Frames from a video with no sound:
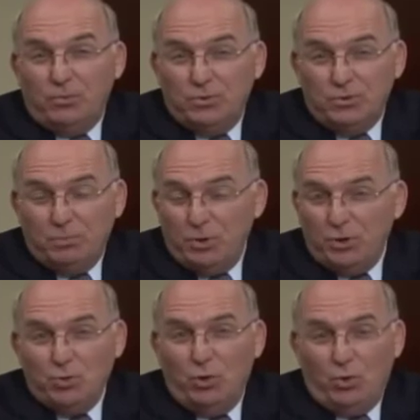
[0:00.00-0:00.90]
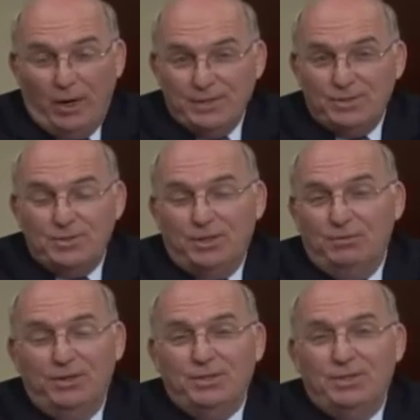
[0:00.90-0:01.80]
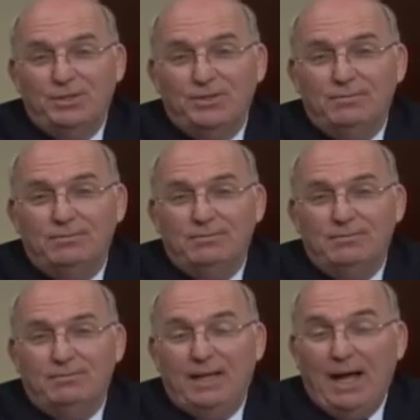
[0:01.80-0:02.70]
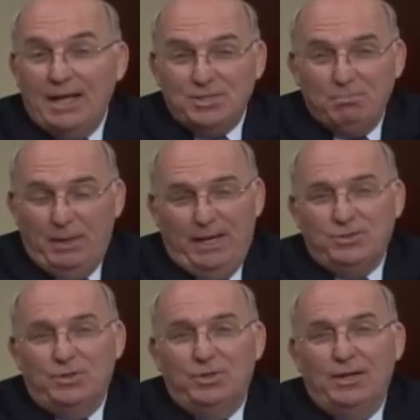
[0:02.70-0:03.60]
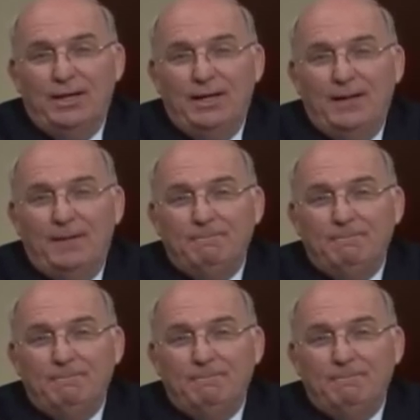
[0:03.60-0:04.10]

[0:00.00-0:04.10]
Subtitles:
for the spiritual crisis interventionist, God's ambassador,